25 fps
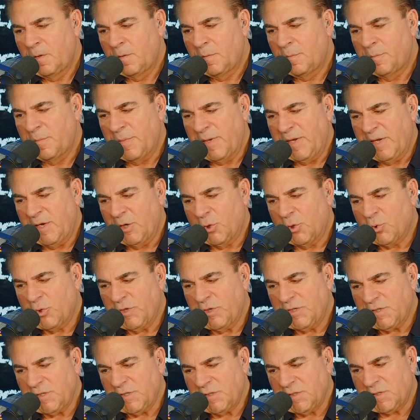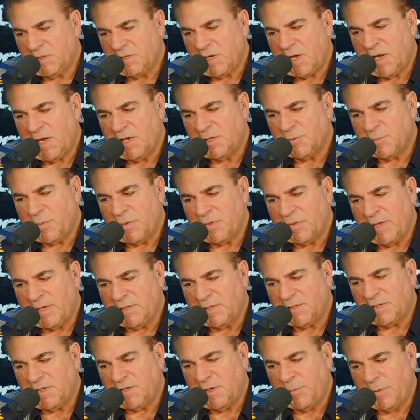may increase in size, but
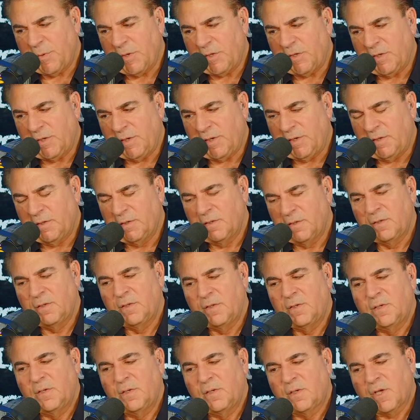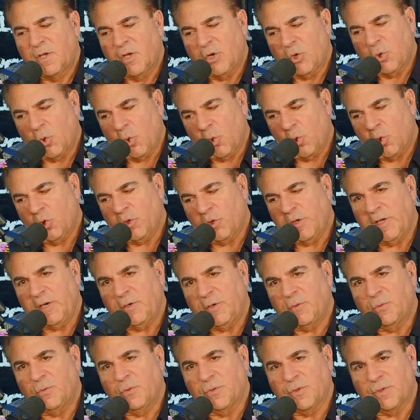that's typically can
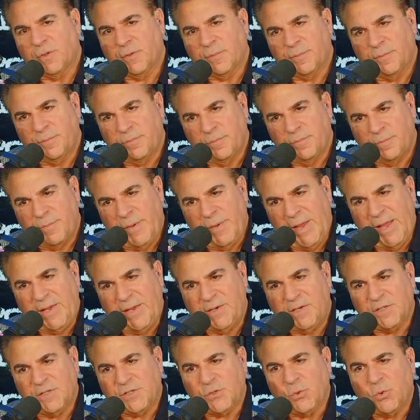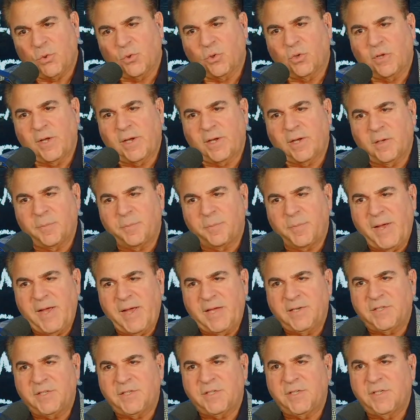correlate with a bad disorder like a
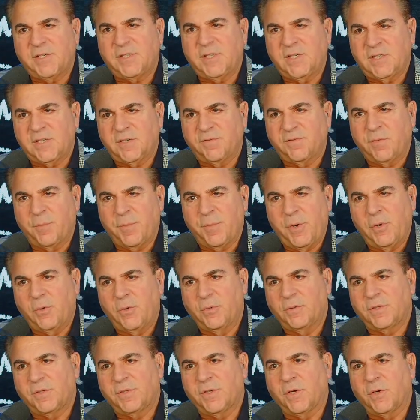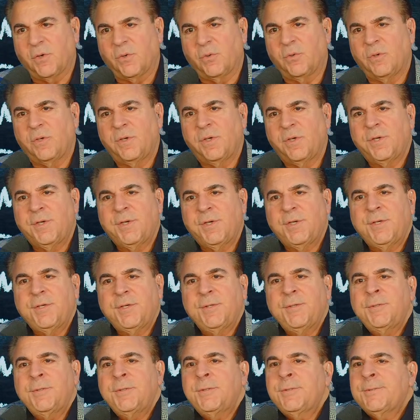Paget's disease of the bone. So
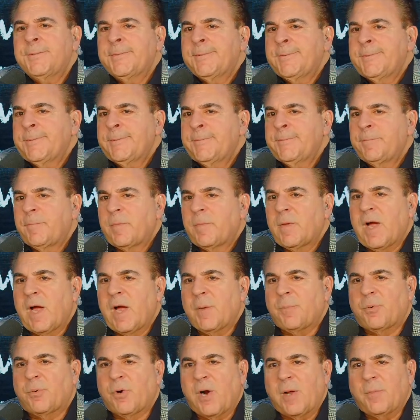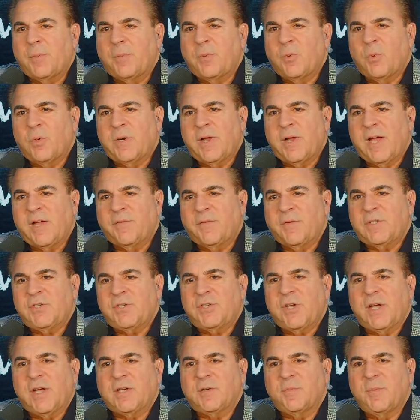I probably would have it
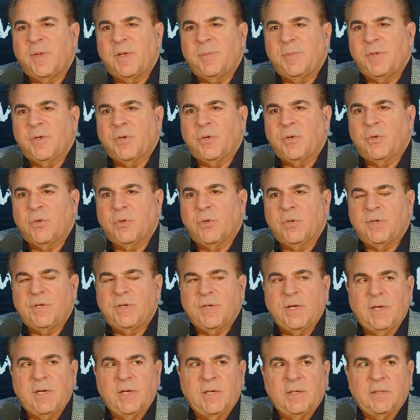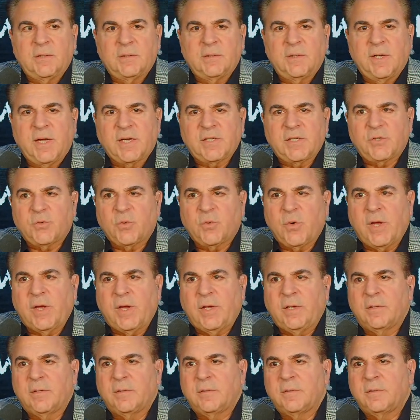checked. Maybe a good
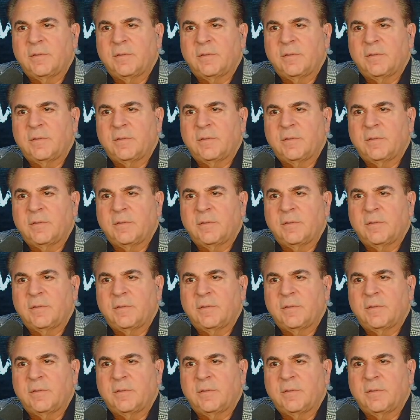X-ray